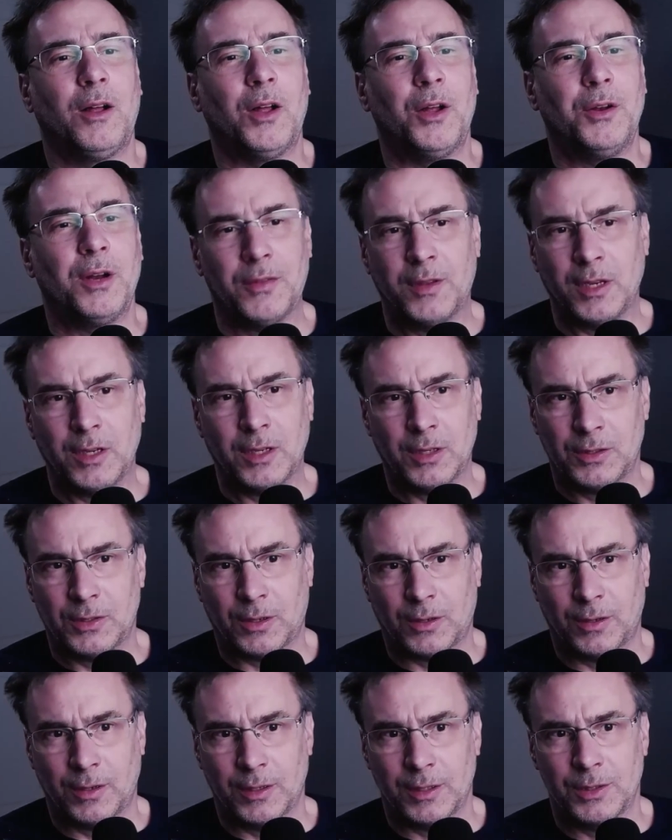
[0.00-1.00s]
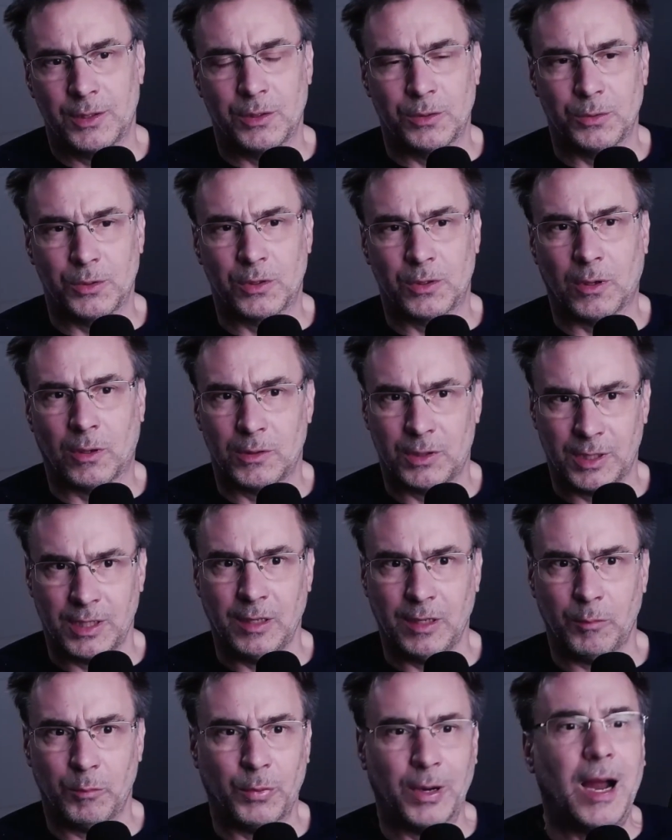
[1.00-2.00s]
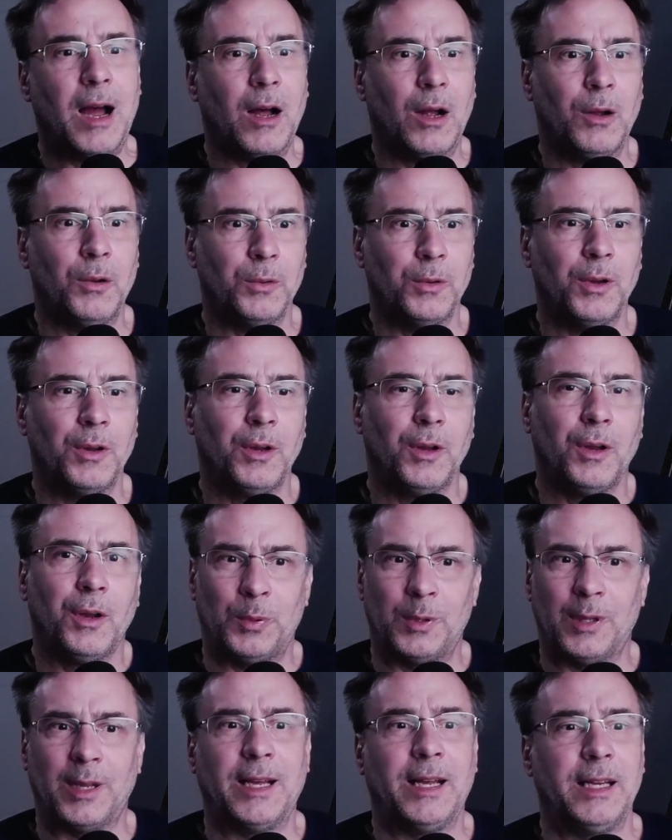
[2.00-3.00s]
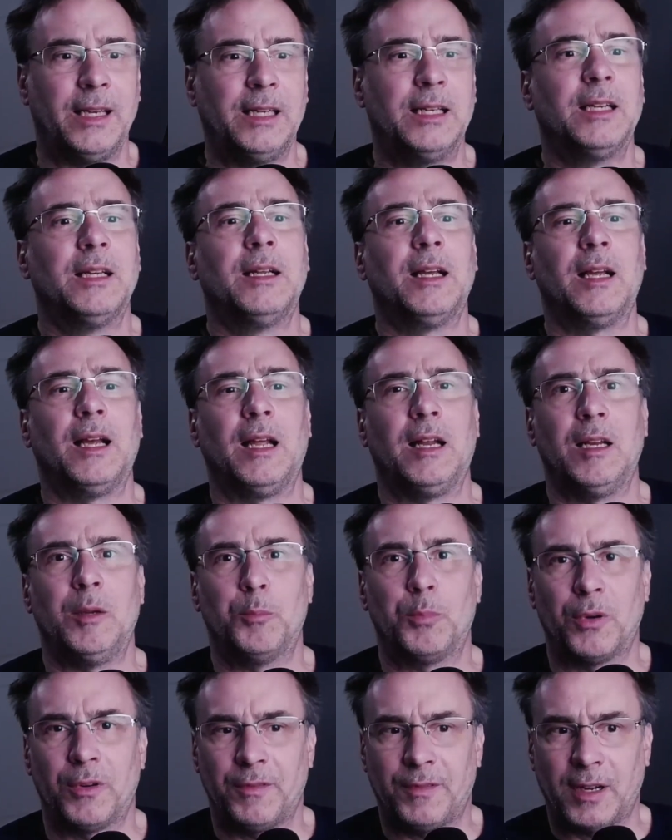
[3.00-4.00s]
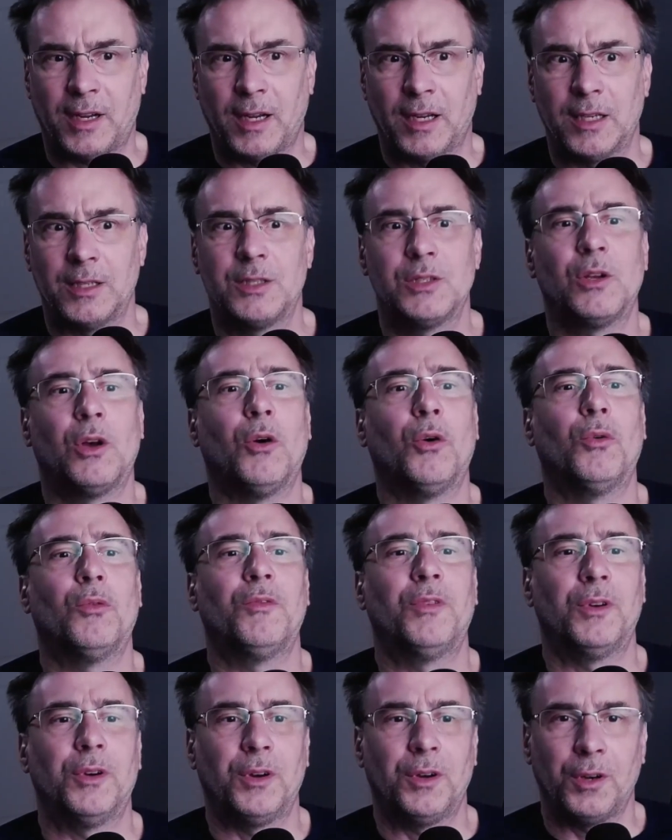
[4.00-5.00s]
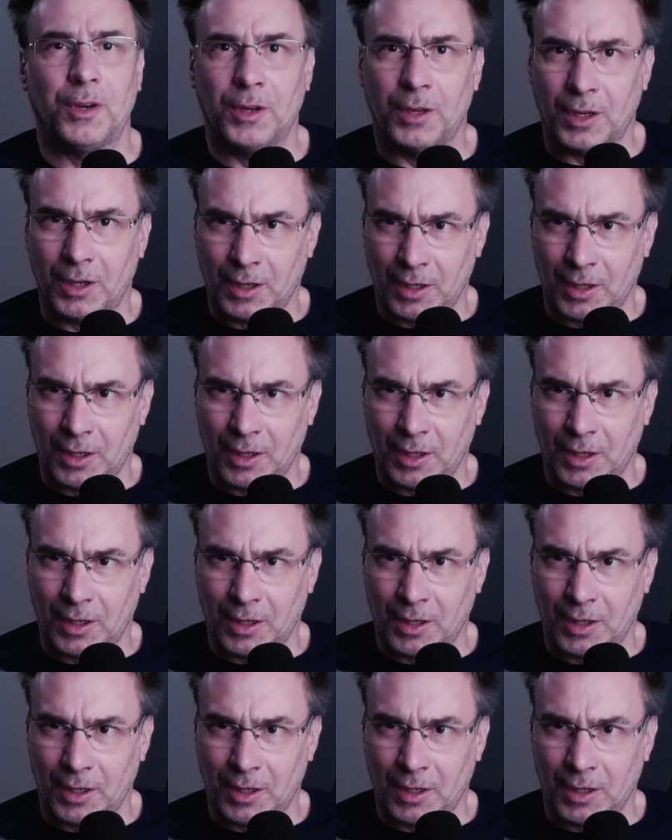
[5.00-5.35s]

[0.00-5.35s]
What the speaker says: another guitarist who's called Dean Brown, play and improvise over